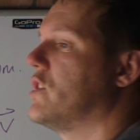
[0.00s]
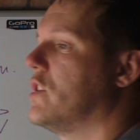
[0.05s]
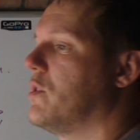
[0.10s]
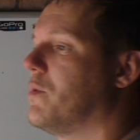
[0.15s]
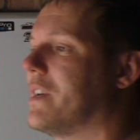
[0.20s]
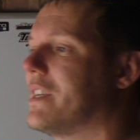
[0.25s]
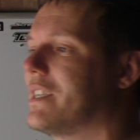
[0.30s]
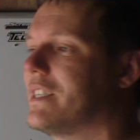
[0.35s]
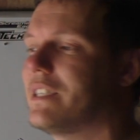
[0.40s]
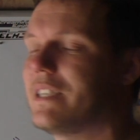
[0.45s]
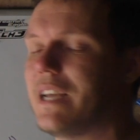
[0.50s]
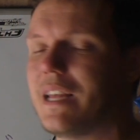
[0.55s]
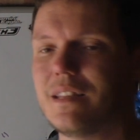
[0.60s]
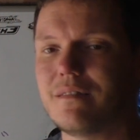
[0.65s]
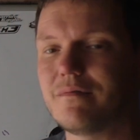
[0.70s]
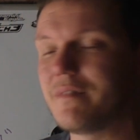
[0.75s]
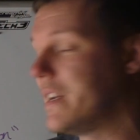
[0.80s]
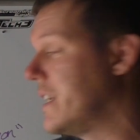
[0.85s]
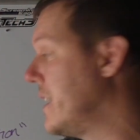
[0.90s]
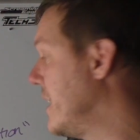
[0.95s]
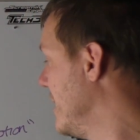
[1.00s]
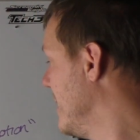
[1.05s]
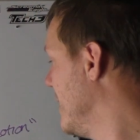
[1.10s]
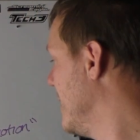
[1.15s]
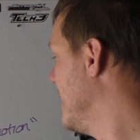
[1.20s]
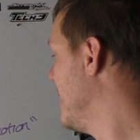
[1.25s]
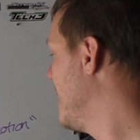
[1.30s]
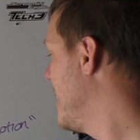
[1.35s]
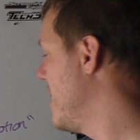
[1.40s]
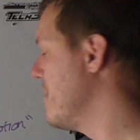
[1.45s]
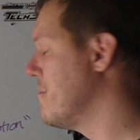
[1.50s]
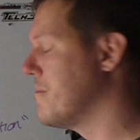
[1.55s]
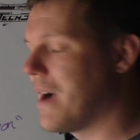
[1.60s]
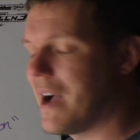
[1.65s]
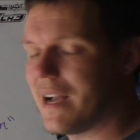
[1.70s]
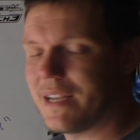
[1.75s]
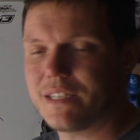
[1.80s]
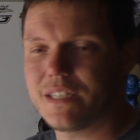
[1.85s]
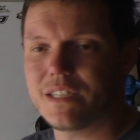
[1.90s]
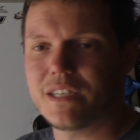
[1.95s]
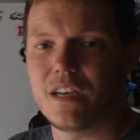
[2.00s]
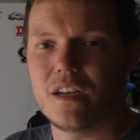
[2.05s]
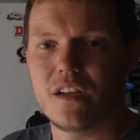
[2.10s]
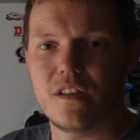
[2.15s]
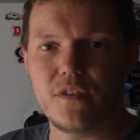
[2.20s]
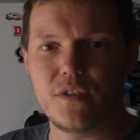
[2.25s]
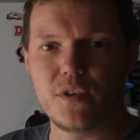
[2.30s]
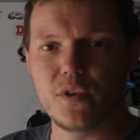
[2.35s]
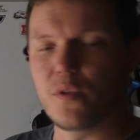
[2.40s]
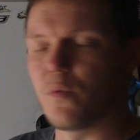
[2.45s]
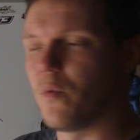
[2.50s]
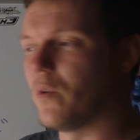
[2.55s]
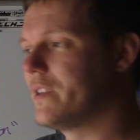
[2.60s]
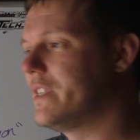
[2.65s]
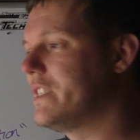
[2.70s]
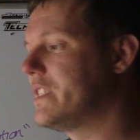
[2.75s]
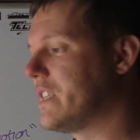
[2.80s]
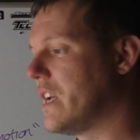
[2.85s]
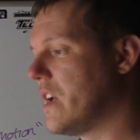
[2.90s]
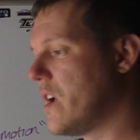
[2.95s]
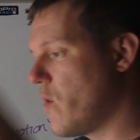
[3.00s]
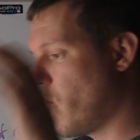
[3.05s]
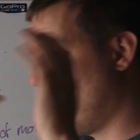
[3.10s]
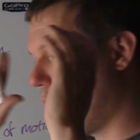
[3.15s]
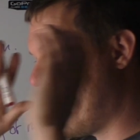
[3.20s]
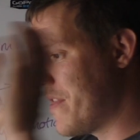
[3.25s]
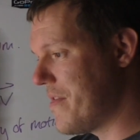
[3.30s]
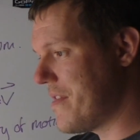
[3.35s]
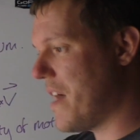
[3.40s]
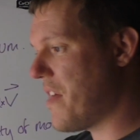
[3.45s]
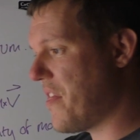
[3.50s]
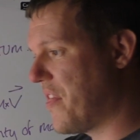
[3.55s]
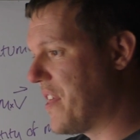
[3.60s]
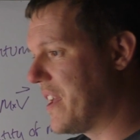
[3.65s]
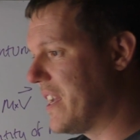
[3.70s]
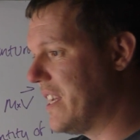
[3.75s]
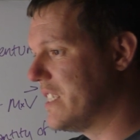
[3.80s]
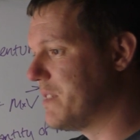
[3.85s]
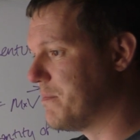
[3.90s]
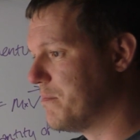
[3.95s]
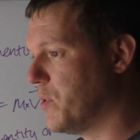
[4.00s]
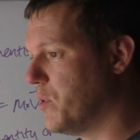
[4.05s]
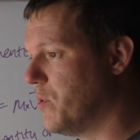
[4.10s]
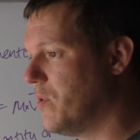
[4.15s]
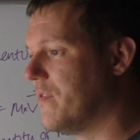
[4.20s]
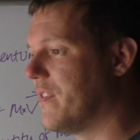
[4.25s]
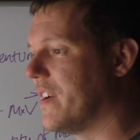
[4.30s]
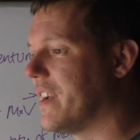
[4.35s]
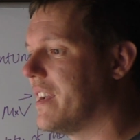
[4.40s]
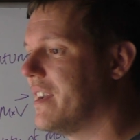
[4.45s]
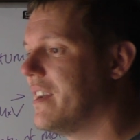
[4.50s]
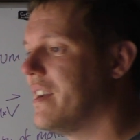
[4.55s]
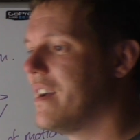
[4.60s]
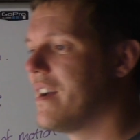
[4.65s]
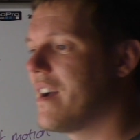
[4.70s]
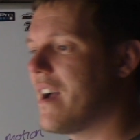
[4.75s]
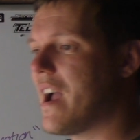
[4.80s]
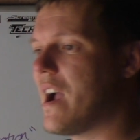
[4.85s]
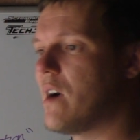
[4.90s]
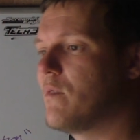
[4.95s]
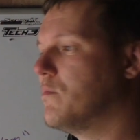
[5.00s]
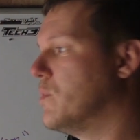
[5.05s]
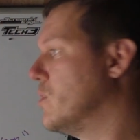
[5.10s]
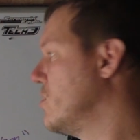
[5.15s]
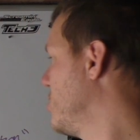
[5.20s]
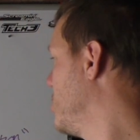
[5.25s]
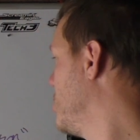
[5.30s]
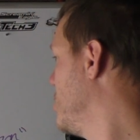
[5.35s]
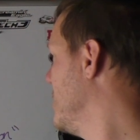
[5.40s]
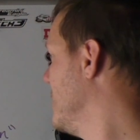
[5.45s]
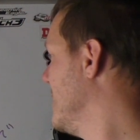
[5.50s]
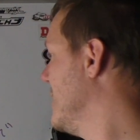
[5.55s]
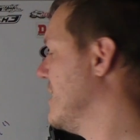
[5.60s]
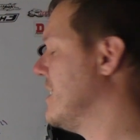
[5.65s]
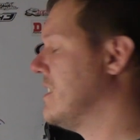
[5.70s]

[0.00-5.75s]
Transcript: to accelerate a mass. The other one is when that thing is moving, how much